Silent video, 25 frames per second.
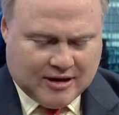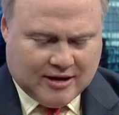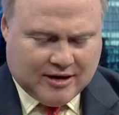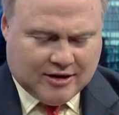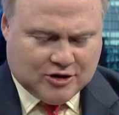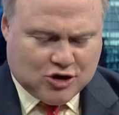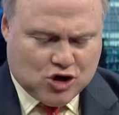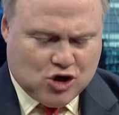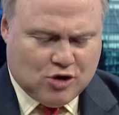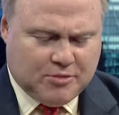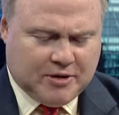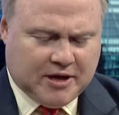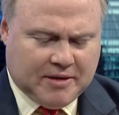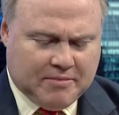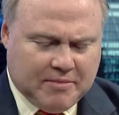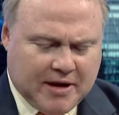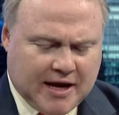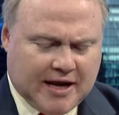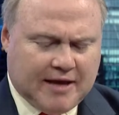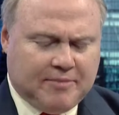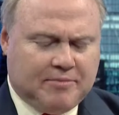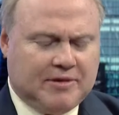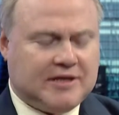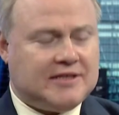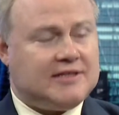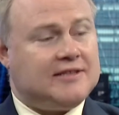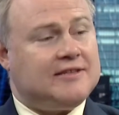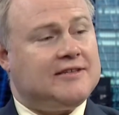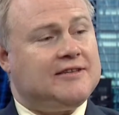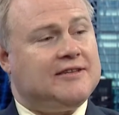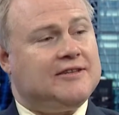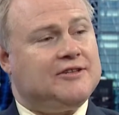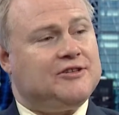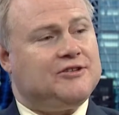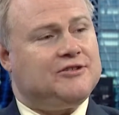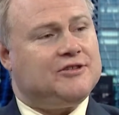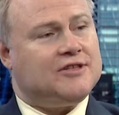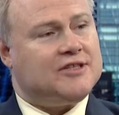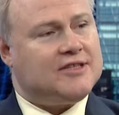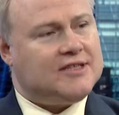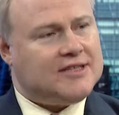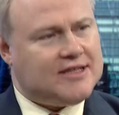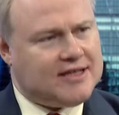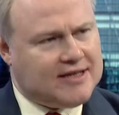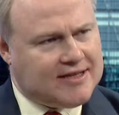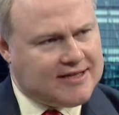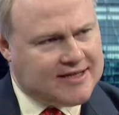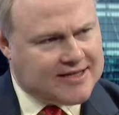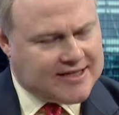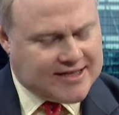Toby, many businesses are
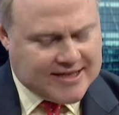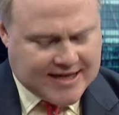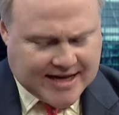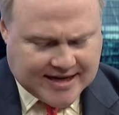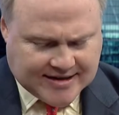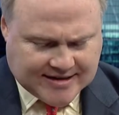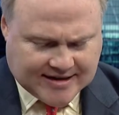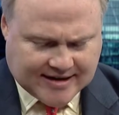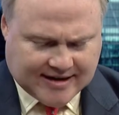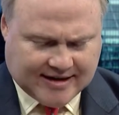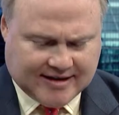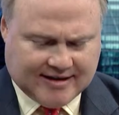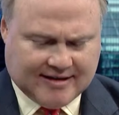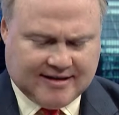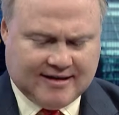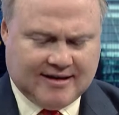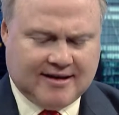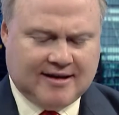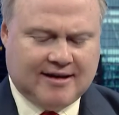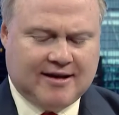still assessing